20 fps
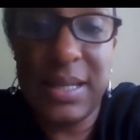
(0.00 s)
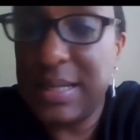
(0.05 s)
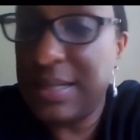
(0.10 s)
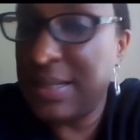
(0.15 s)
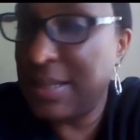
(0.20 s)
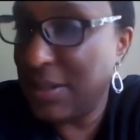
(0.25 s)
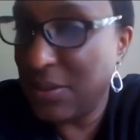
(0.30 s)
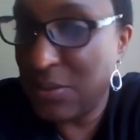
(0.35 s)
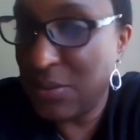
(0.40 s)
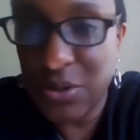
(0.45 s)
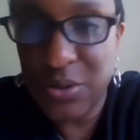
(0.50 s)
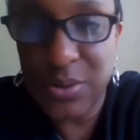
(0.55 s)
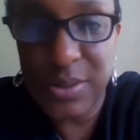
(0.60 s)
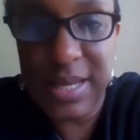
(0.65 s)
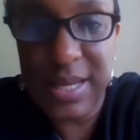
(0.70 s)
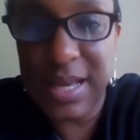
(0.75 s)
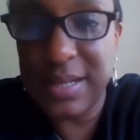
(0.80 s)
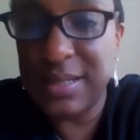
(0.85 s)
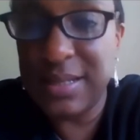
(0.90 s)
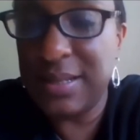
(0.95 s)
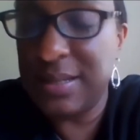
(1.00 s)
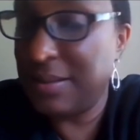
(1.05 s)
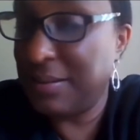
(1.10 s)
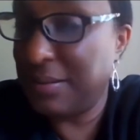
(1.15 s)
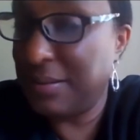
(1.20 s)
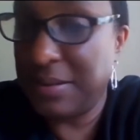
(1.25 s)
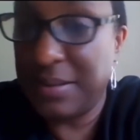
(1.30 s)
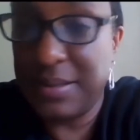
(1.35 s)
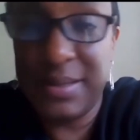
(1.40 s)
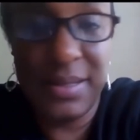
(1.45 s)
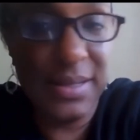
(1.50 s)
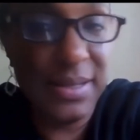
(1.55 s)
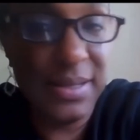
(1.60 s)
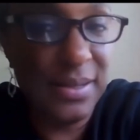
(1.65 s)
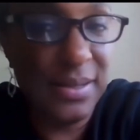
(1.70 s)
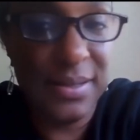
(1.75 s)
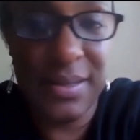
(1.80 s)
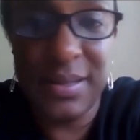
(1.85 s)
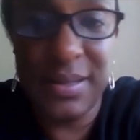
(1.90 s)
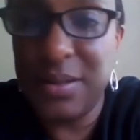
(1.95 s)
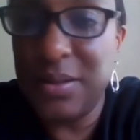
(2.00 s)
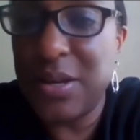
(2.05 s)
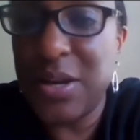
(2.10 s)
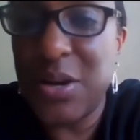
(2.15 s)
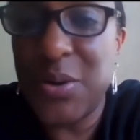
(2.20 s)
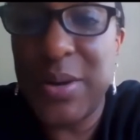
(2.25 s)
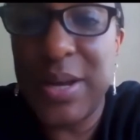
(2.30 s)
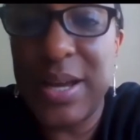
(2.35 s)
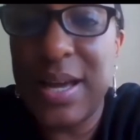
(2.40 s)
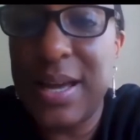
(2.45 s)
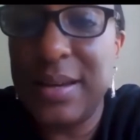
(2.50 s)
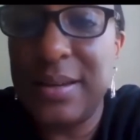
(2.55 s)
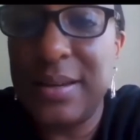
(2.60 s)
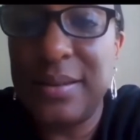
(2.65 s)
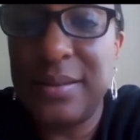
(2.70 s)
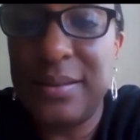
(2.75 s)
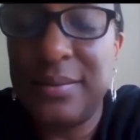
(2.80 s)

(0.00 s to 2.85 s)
still goes on, still going on.